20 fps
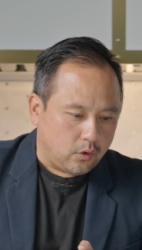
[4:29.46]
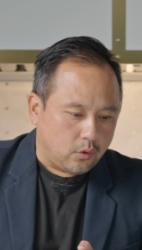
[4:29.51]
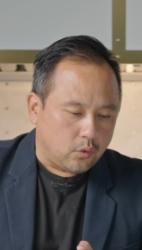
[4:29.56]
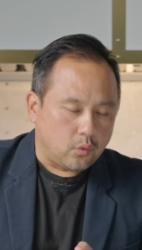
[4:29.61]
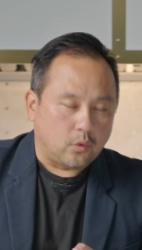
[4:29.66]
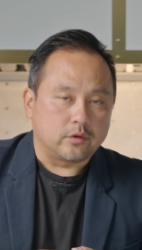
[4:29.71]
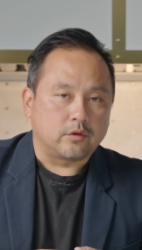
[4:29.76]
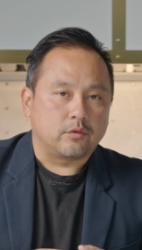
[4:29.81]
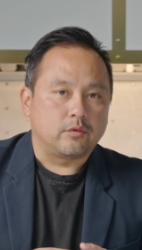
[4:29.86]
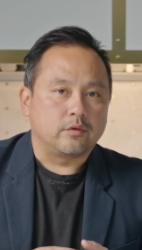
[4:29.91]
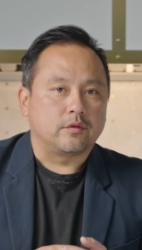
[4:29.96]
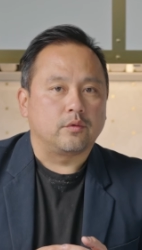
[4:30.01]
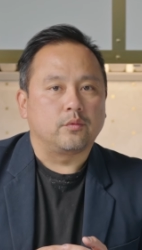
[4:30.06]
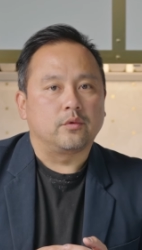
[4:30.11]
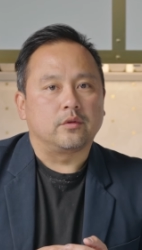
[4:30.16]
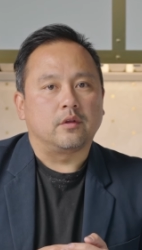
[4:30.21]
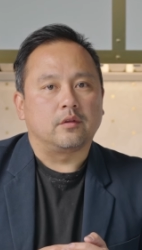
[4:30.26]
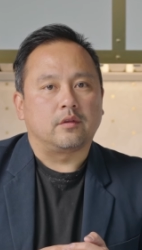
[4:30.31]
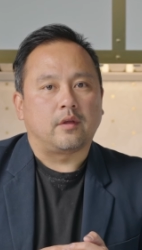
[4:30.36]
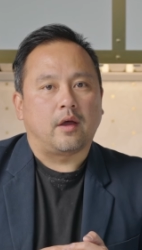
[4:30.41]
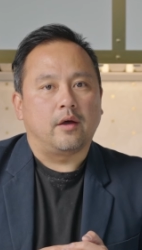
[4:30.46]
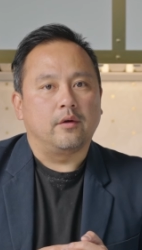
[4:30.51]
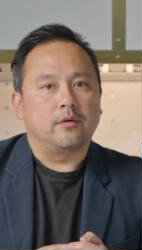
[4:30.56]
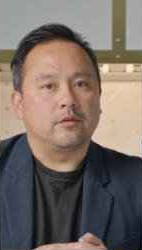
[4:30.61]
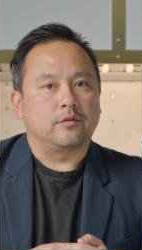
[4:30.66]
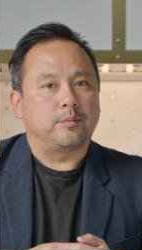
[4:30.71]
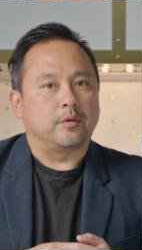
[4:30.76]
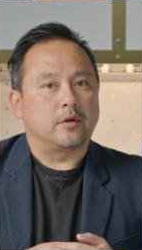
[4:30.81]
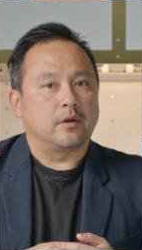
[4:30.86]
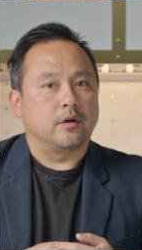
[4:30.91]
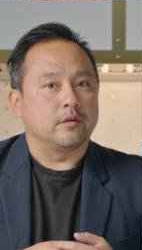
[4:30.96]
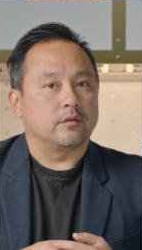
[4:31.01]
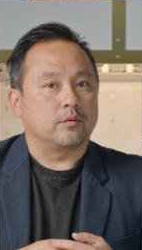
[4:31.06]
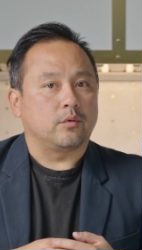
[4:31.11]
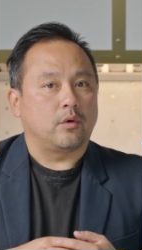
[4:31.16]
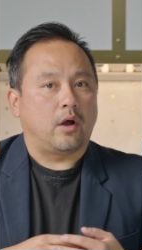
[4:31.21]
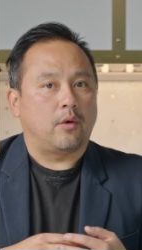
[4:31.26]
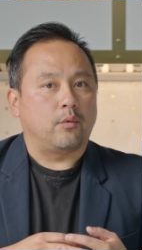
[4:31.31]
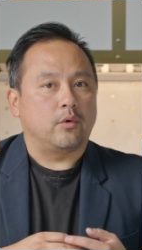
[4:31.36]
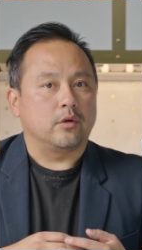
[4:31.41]
One of the reasons we did that is because
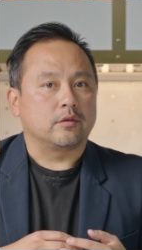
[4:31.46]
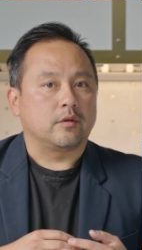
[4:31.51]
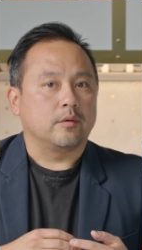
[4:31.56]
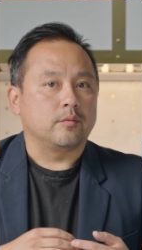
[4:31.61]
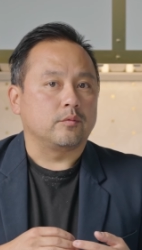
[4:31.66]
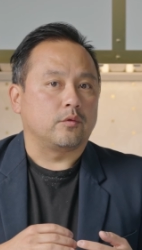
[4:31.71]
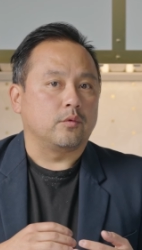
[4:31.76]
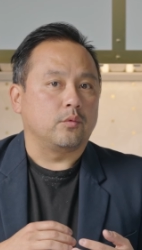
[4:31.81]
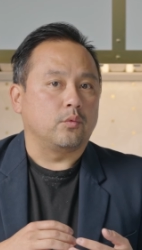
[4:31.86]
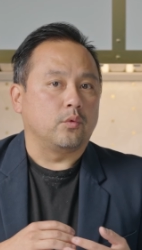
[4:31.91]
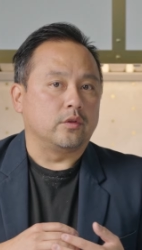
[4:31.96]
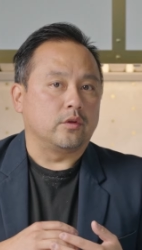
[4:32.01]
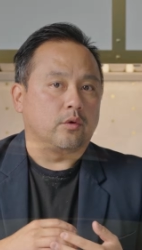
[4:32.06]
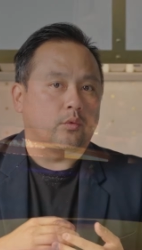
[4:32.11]
I want them, when they're